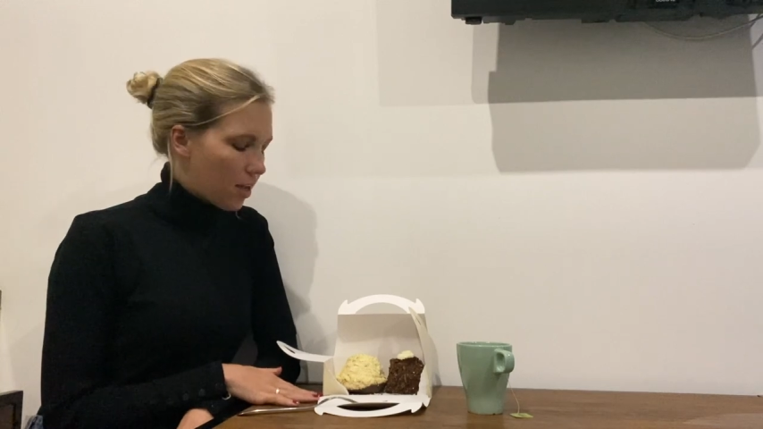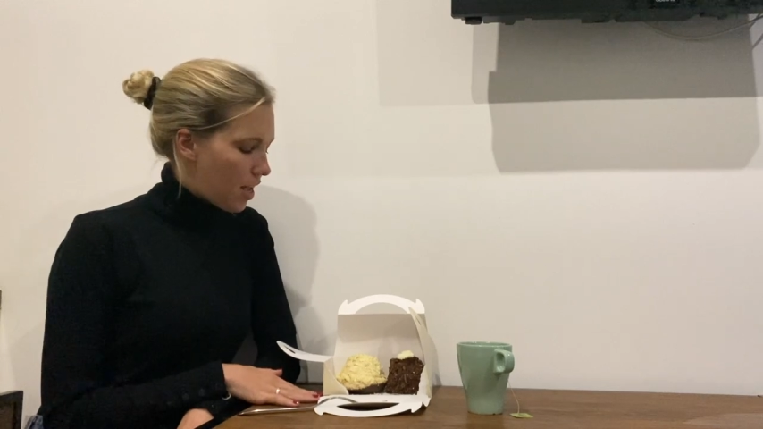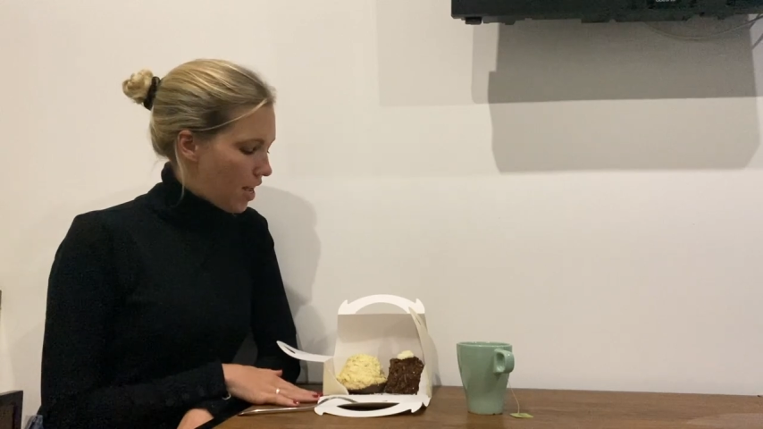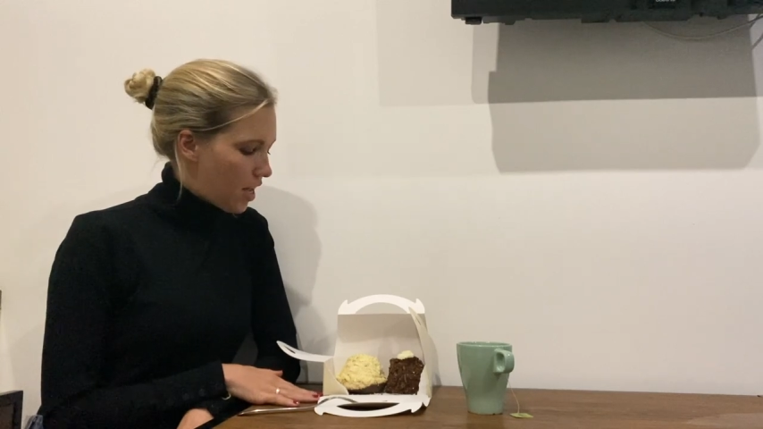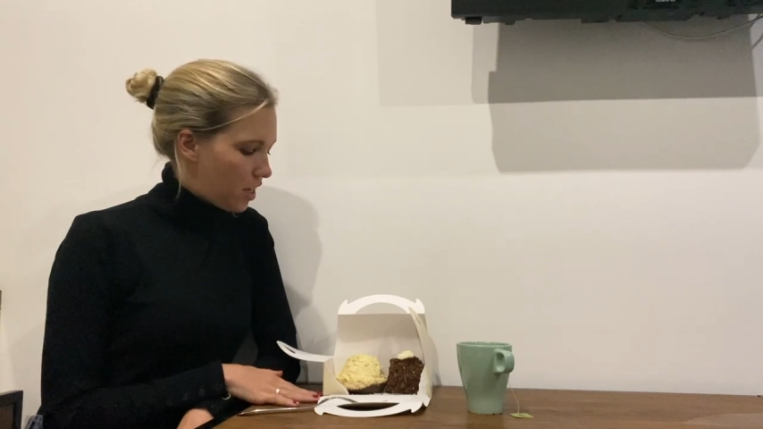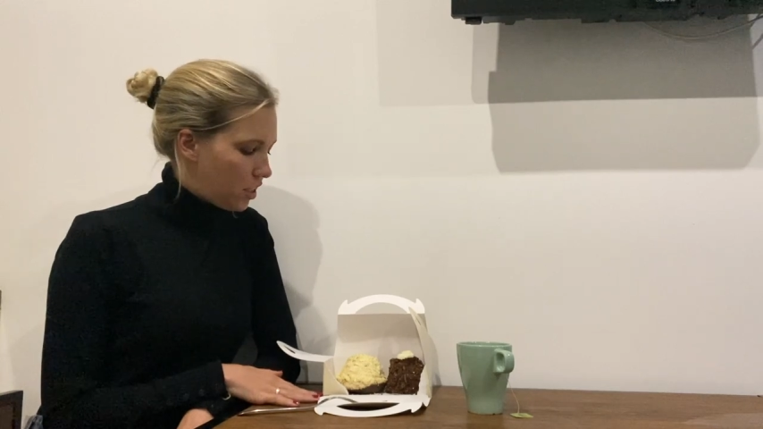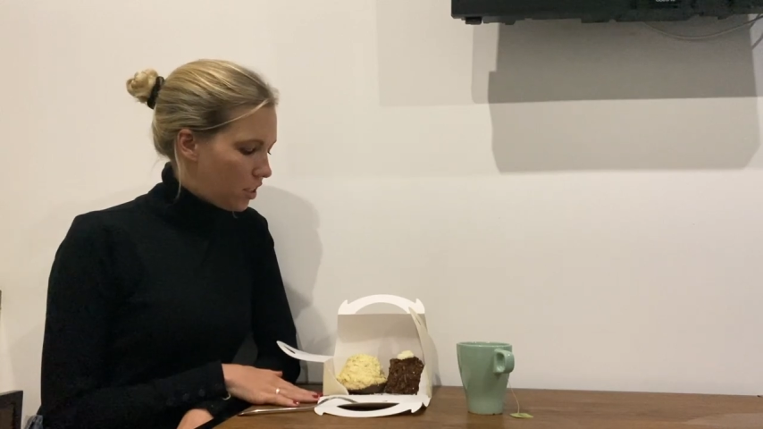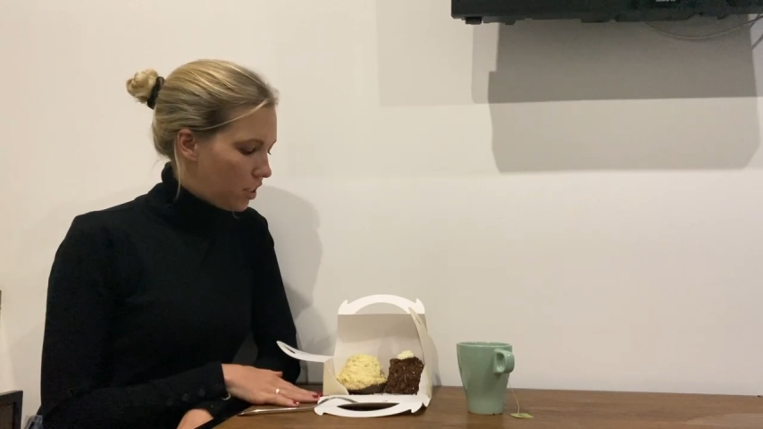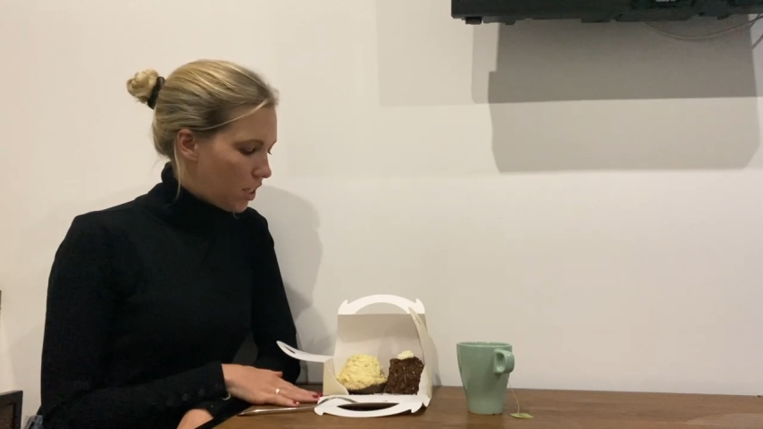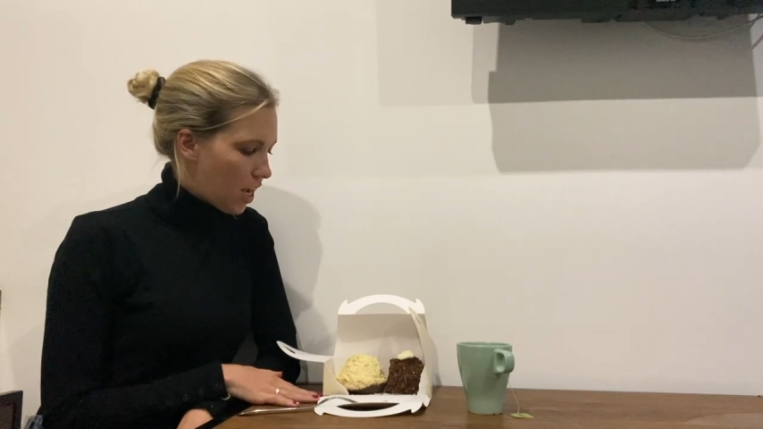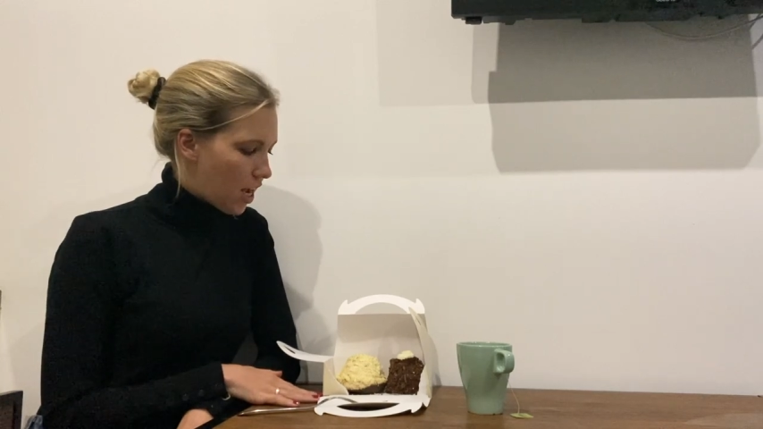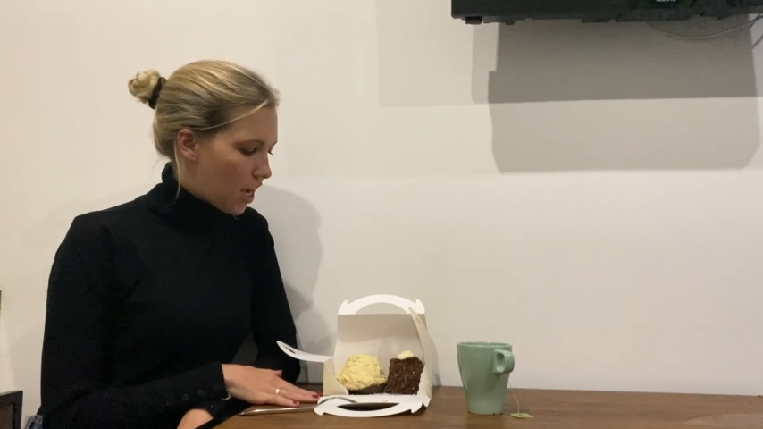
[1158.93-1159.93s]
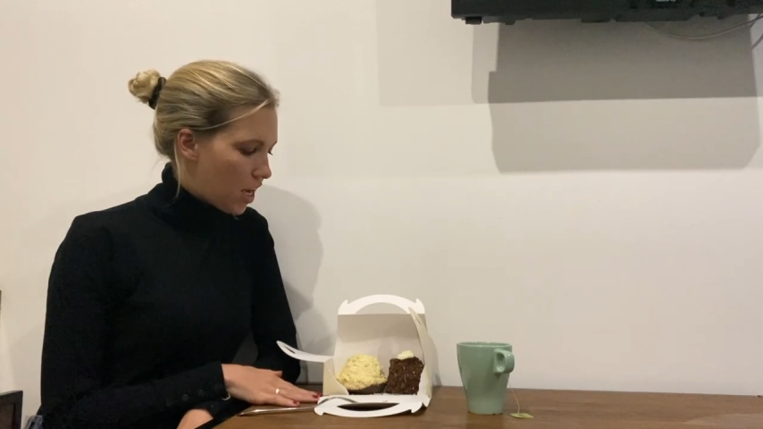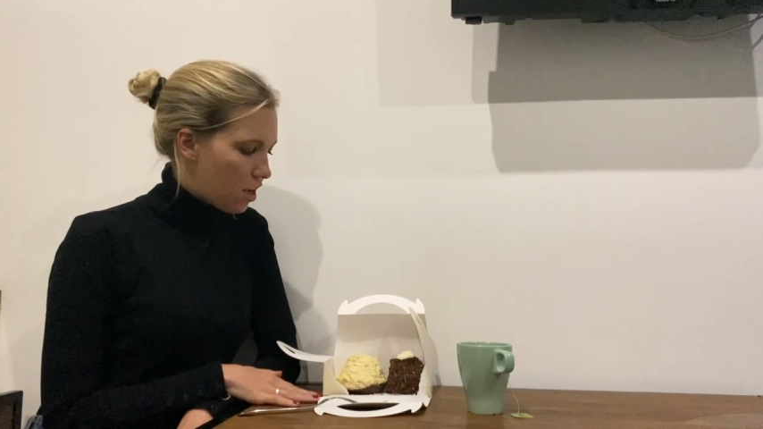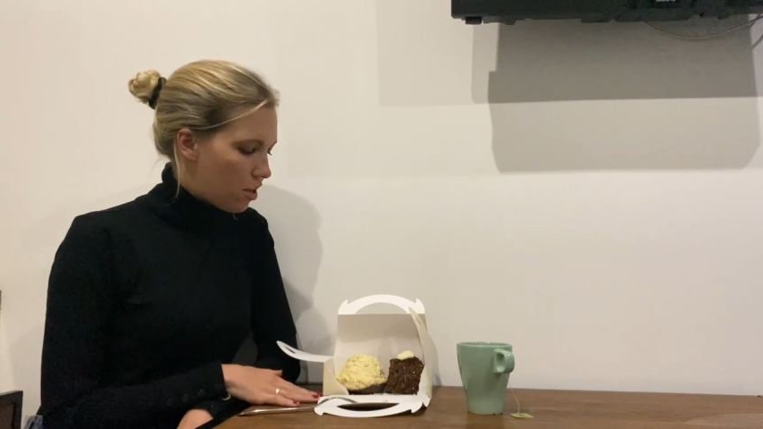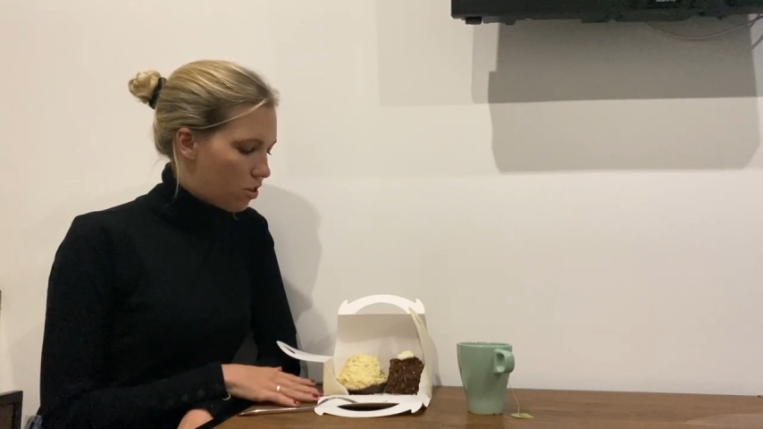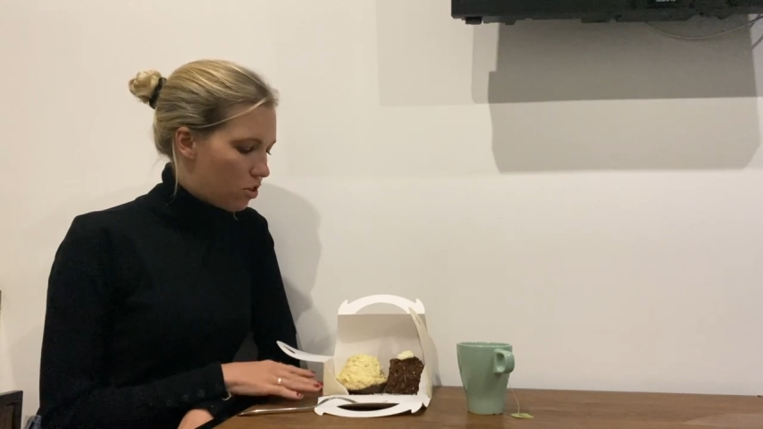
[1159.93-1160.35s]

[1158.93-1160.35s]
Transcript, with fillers: And today,